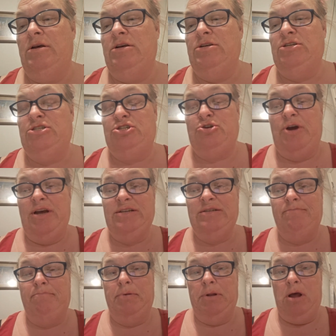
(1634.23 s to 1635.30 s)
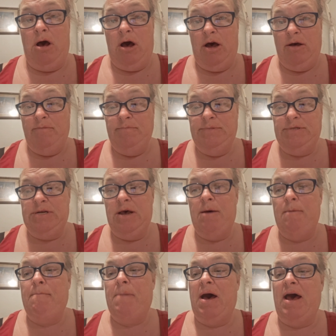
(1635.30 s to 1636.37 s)
Stress Blobs
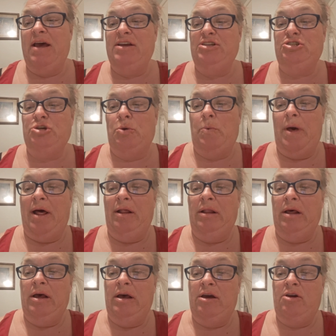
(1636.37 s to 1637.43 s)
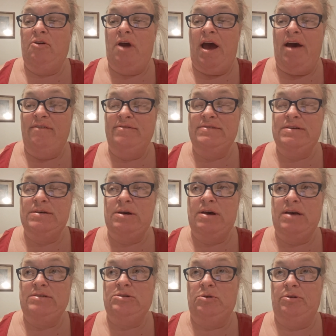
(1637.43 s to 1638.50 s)
by Joella Crafts.
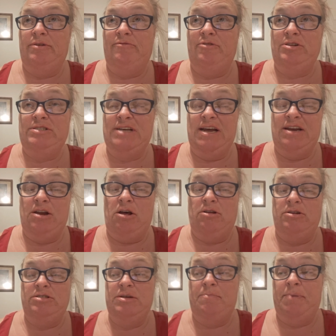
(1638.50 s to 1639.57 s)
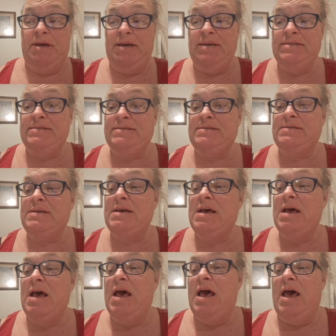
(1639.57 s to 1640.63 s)
I sold them for $10 a piece,
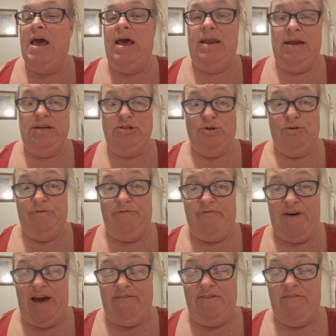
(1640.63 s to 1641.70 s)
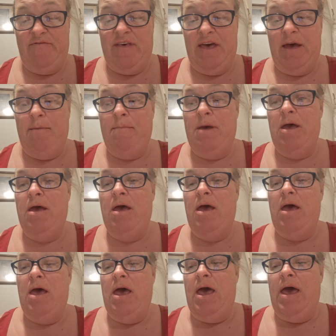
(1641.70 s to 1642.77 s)
and I sold 5 of them.
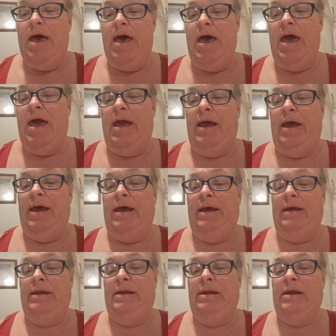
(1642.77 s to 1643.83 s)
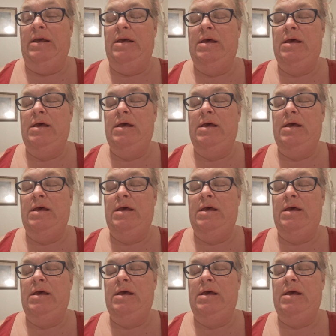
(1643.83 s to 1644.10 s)
And